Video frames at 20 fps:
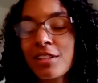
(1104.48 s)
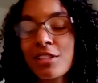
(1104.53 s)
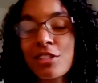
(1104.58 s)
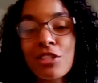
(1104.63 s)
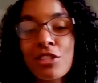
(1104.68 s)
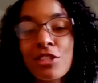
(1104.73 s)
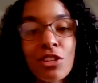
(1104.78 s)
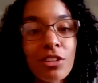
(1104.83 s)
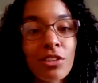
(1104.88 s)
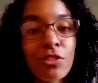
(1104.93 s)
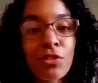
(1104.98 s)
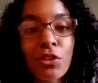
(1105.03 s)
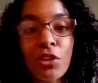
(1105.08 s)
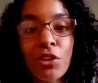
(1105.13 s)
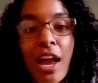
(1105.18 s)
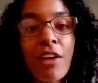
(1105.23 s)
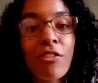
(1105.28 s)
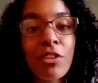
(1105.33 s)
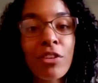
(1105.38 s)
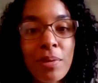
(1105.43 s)
concerned
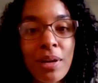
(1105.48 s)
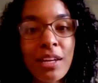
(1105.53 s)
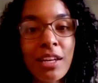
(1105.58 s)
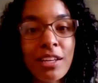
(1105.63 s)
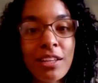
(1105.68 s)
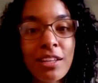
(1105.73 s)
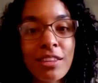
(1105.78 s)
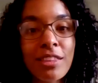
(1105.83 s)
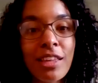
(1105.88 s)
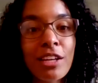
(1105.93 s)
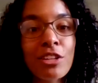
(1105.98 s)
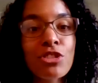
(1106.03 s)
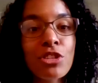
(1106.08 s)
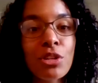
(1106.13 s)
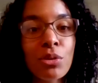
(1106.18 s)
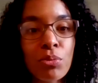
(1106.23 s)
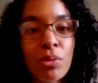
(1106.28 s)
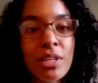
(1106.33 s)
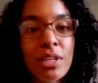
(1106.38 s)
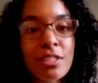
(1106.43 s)
for everybody
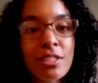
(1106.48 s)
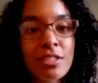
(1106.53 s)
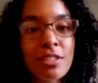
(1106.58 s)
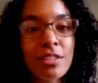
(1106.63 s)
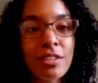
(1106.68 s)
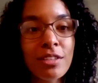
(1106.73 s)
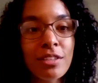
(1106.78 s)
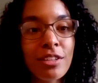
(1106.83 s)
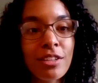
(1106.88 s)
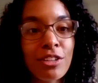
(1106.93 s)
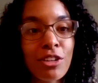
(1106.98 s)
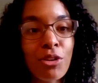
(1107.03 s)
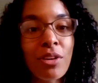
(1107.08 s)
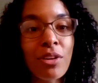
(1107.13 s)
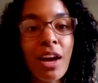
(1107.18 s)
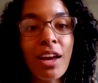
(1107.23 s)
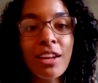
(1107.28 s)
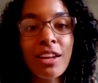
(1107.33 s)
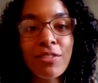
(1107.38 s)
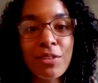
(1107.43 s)
that she risked, you
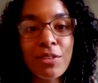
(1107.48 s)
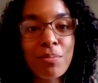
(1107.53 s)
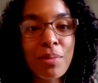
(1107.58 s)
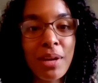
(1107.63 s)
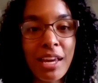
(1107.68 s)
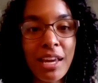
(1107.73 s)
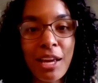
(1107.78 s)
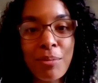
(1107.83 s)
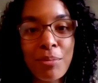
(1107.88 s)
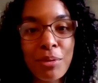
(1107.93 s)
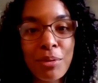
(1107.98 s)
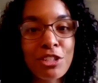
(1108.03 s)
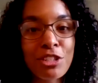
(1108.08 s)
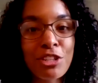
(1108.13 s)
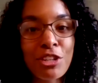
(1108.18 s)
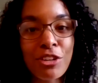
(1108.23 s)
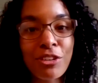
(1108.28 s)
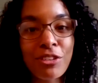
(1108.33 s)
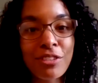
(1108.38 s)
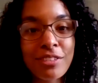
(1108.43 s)
know, not even being able
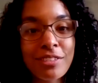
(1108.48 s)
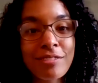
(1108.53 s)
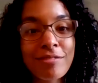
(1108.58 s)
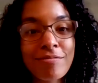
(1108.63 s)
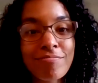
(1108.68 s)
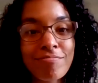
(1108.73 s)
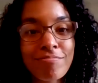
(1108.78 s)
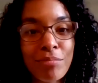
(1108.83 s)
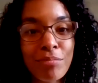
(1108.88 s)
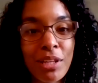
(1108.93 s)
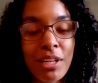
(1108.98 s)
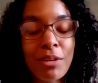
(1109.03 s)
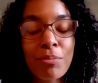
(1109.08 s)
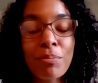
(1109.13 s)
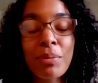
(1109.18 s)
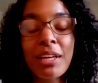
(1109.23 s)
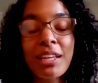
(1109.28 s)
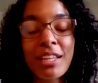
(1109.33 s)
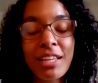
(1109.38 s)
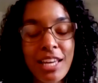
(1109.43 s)
to
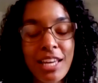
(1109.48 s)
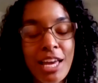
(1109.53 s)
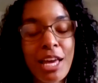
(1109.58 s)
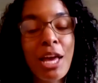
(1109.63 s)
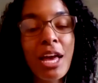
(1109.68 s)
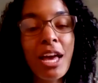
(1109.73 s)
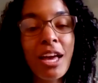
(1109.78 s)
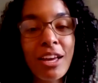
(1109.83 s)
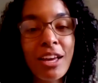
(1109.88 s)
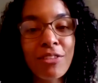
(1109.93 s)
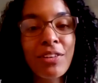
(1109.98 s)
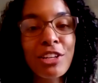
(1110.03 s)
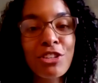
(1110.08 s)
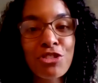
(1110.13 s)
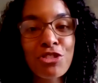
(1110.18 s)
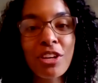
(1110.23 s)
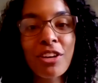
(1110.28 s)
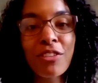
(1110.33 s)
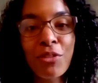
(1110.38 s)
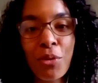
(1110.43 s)
be, but
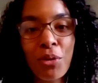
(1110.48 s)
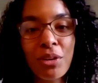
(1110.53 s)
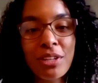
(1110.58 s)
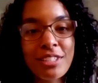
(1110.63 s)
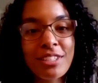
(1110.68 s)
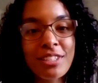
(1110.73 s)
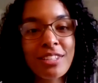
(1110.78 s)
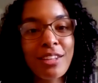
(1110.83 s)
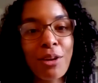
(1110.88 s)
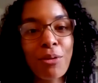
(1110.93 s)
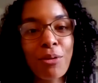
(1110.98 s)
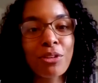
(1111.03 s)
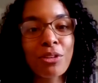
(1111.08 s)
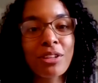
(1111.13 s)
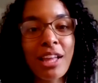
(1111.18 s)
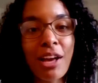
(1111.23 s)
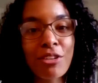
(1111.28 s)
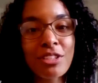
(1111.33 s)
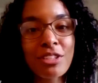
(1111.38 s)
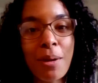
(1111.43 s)
eventually, of course, they
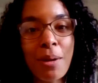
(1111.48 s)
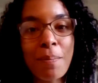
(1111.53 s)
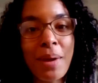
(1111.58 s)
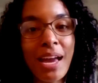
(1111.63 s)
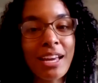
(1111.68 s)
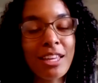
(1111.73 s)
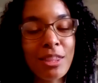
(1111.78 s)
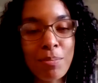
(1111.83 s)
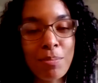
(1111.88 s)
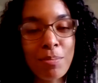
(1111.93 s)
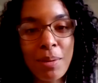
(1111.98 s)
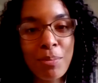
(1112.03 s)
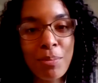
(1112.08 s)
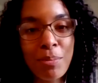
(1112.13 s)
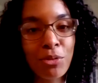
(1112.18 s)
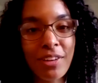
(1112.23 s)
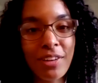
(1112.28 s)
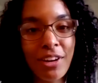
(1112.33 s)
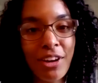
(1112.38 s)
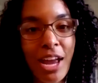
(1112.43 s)
were allowed to come back and the
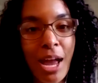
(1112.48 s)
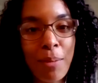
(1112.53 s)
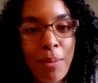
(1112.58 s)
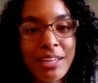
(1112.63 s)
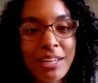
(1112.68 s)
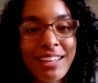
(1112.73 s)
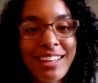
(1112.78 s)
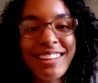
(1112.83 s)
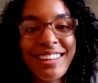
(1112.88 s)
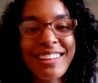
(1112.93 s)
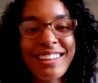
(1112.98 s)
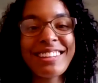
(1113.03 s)
people were very happy.